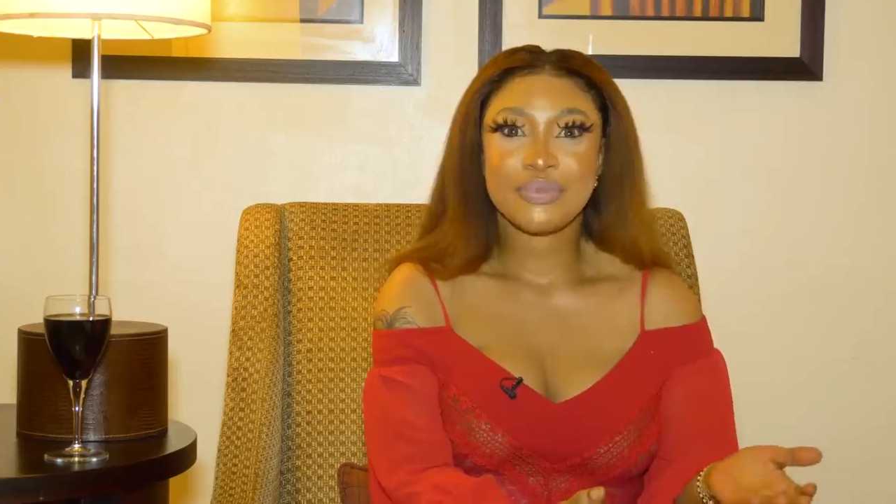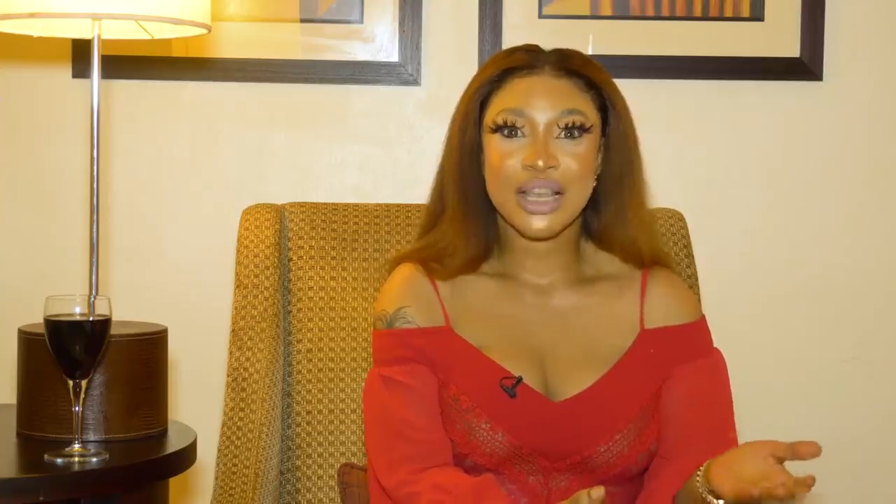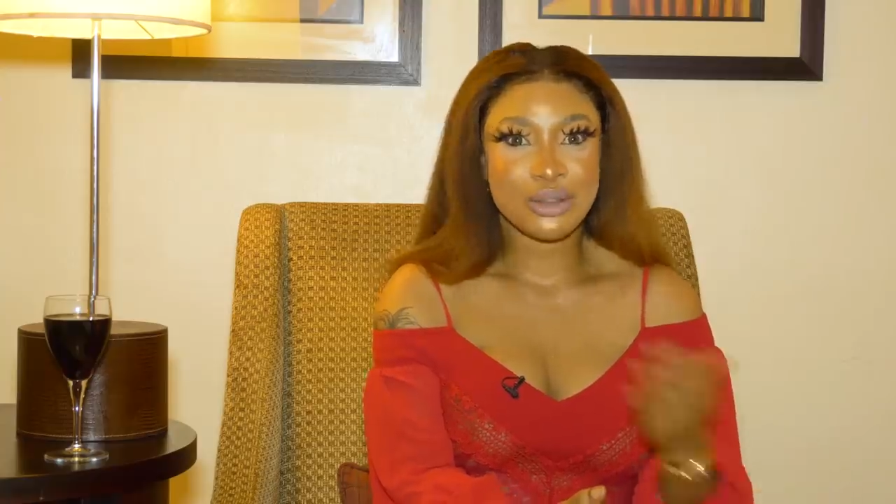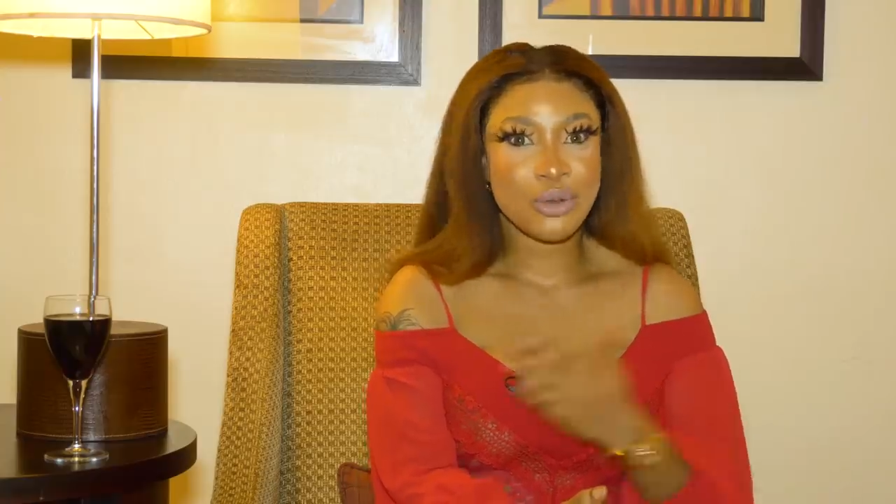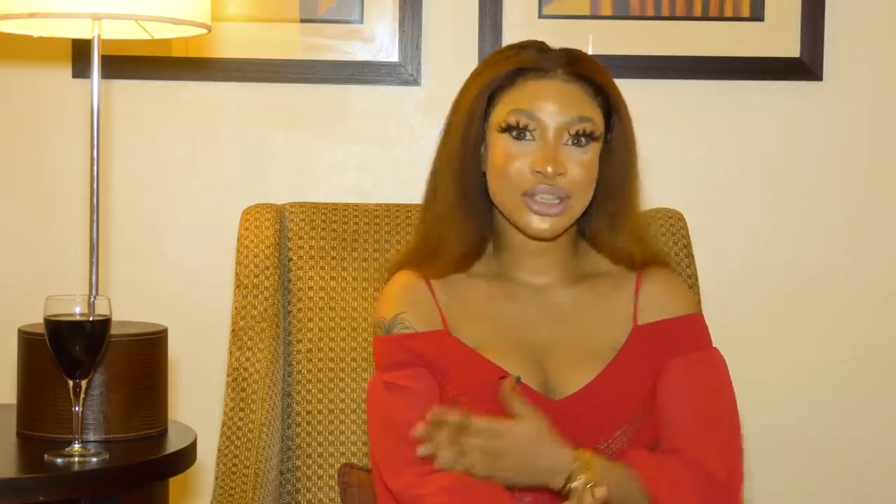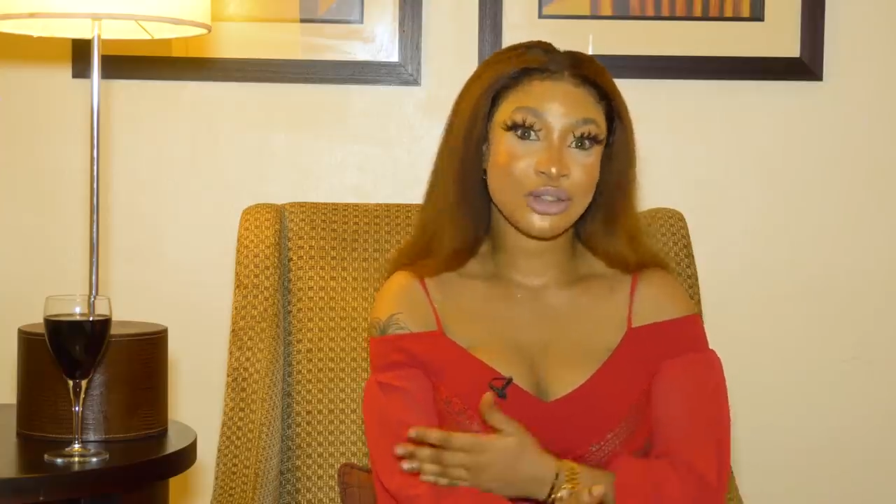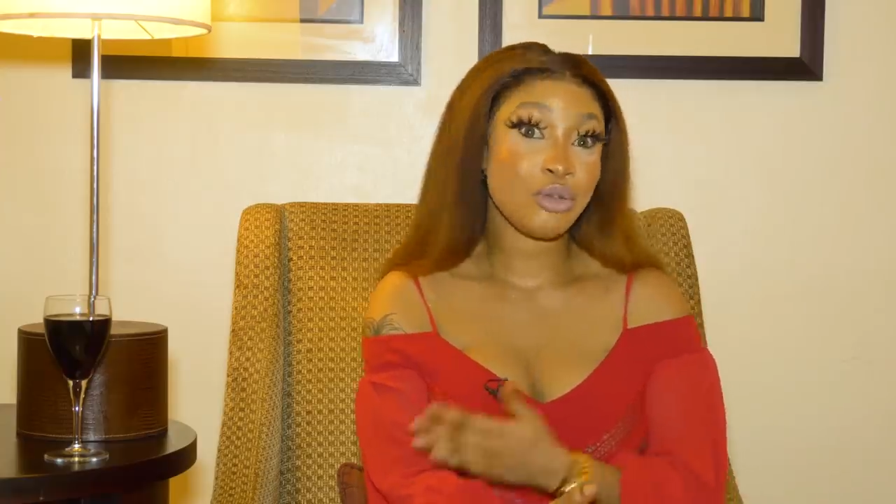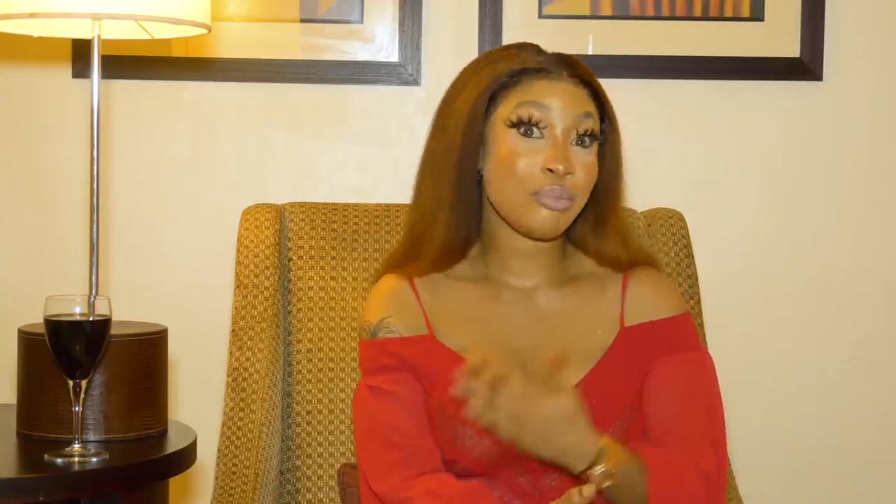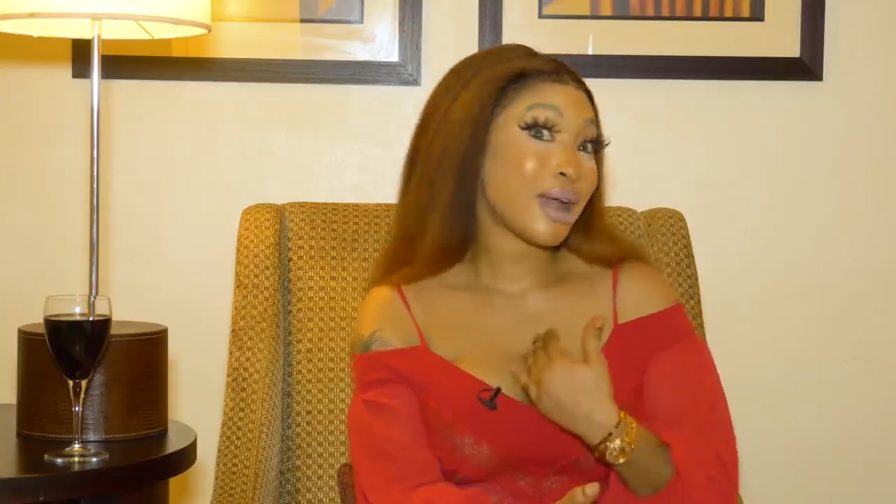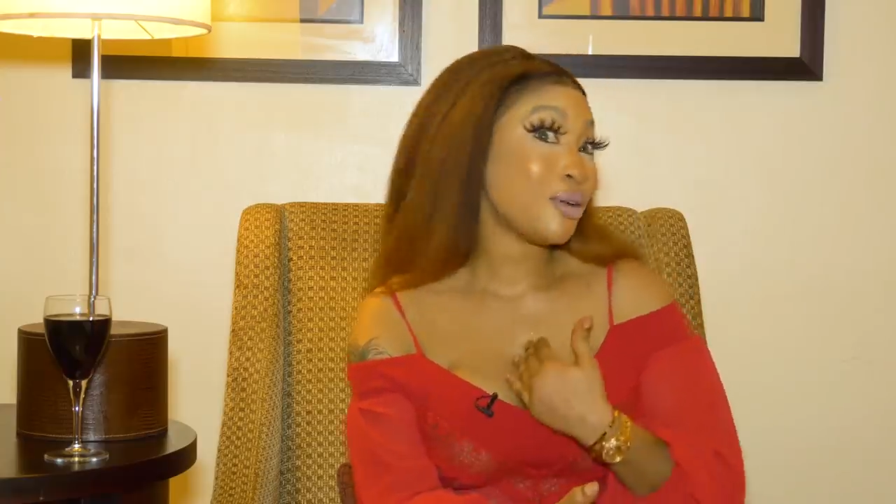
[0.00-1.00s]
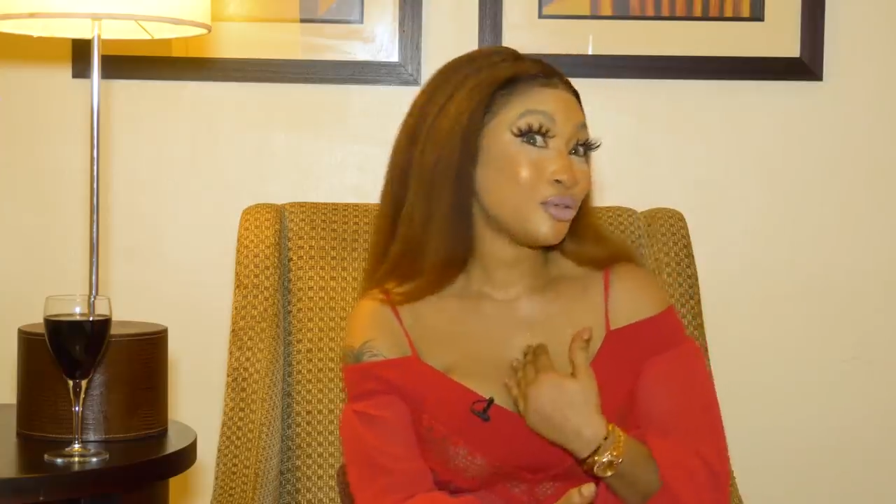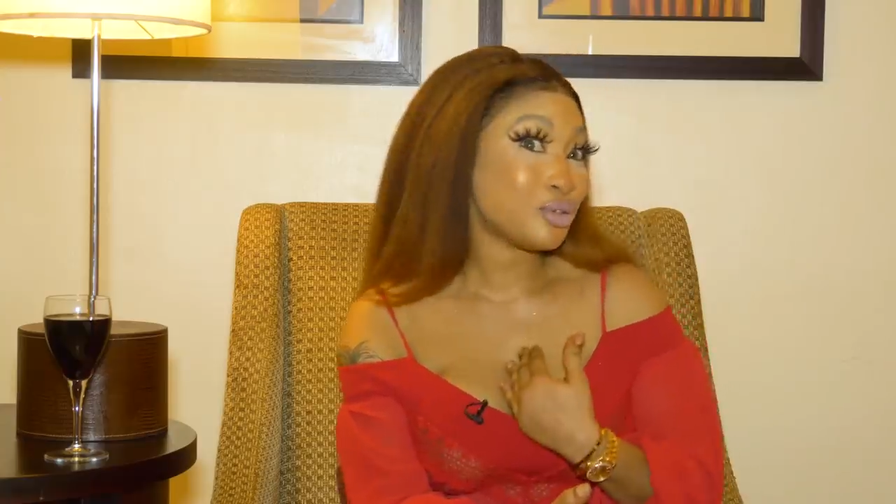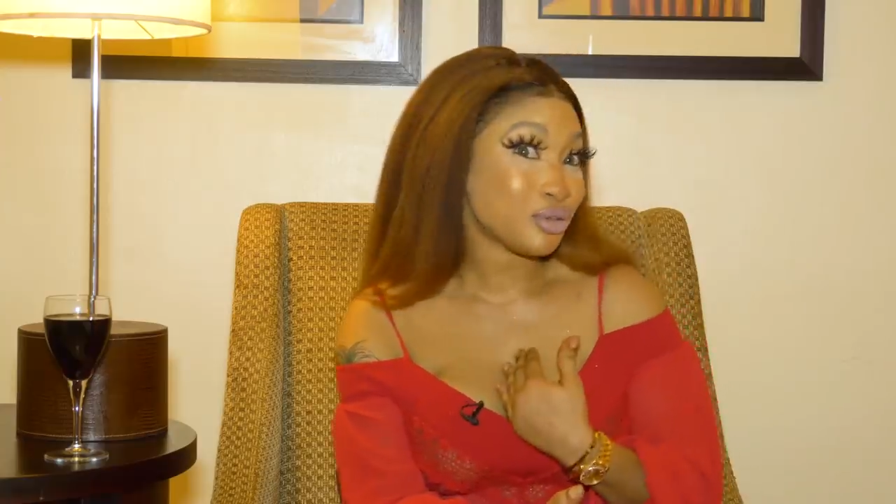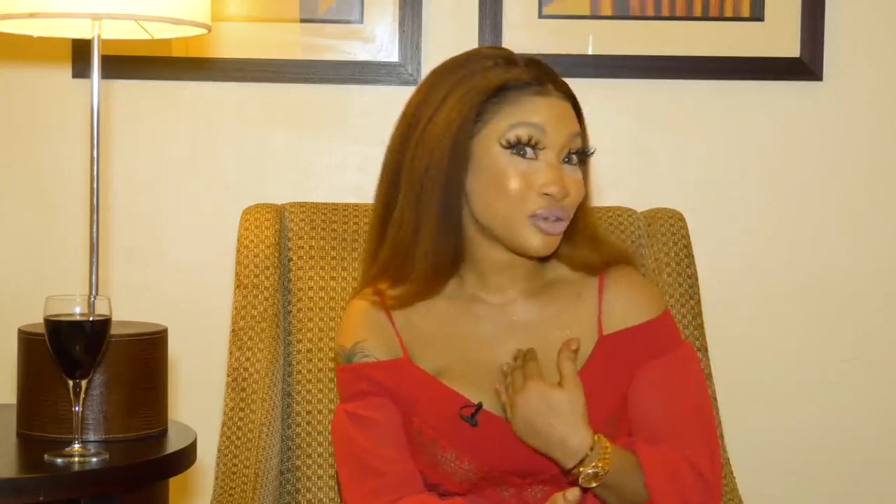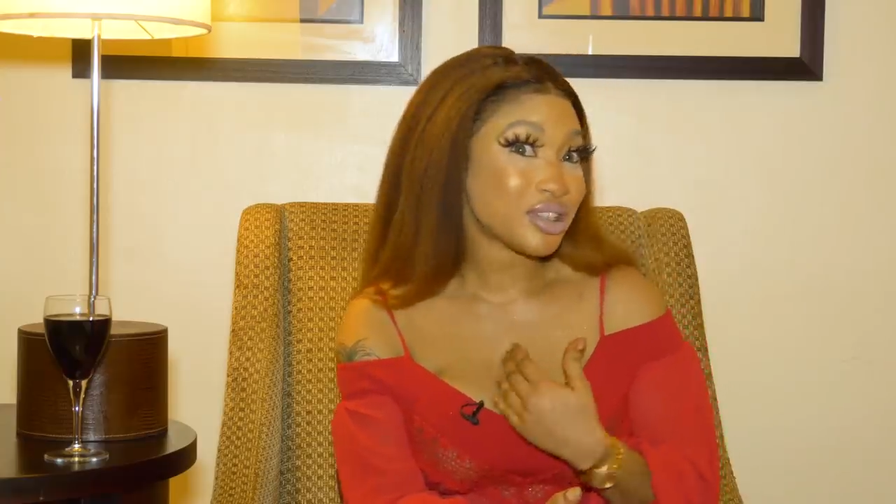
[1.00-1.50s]
as long as I know my own
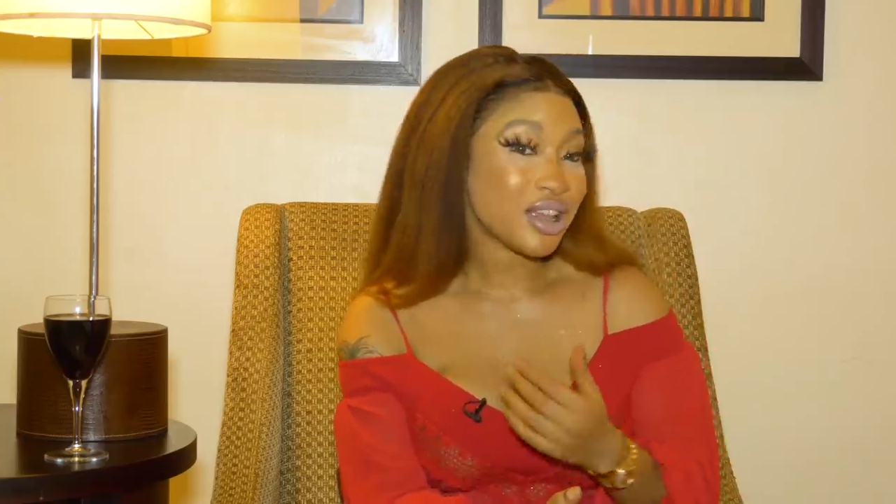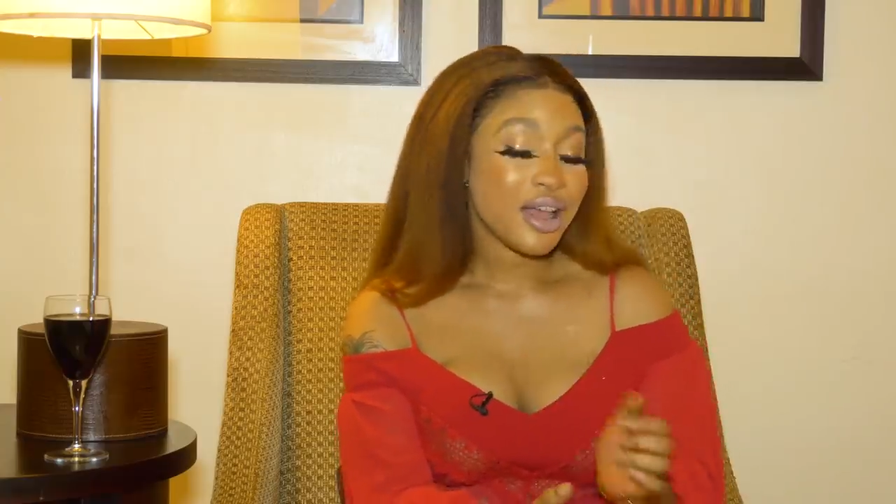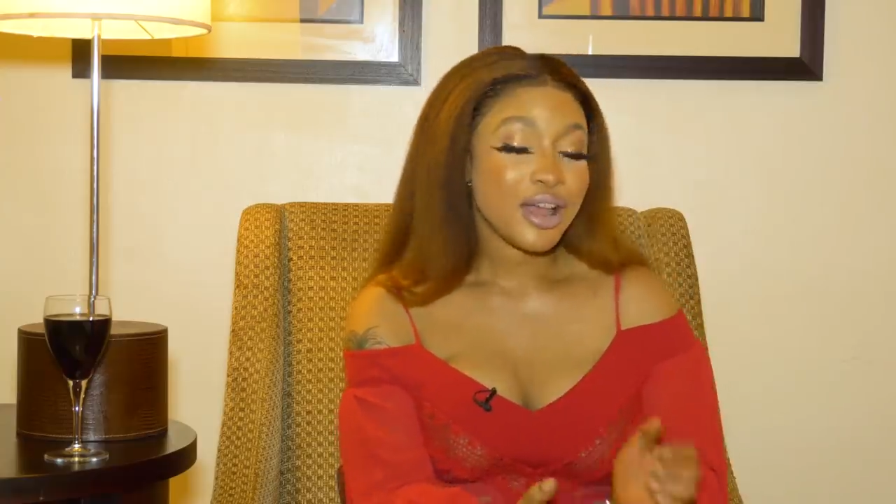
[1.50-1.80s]
truth.